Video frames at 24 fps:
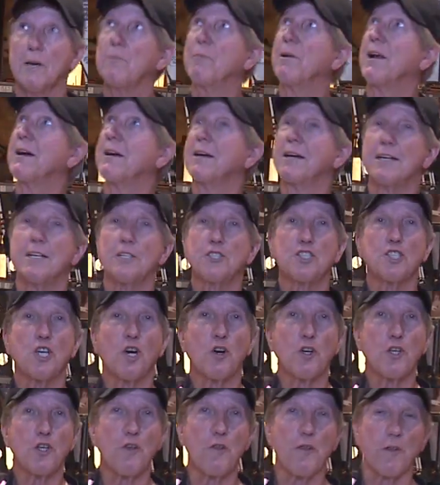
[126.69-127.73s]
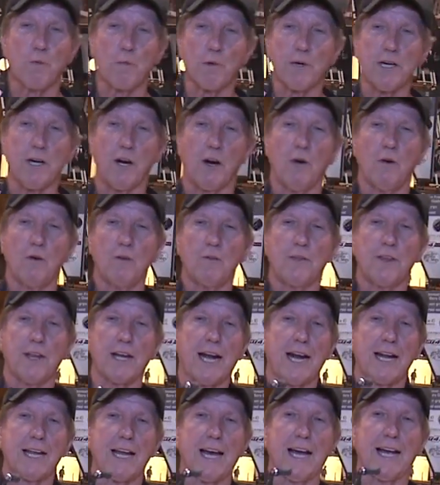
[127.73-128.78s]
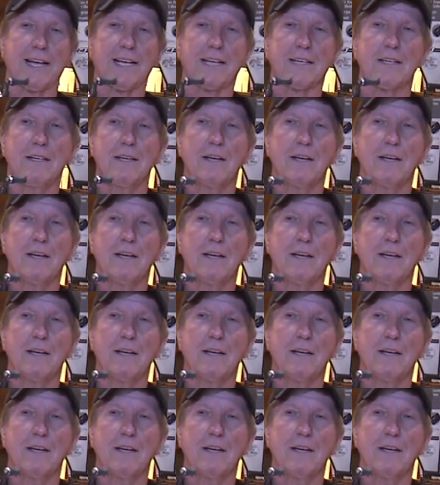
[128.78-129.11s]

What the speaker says: but I'm gonna show you the reel that I like.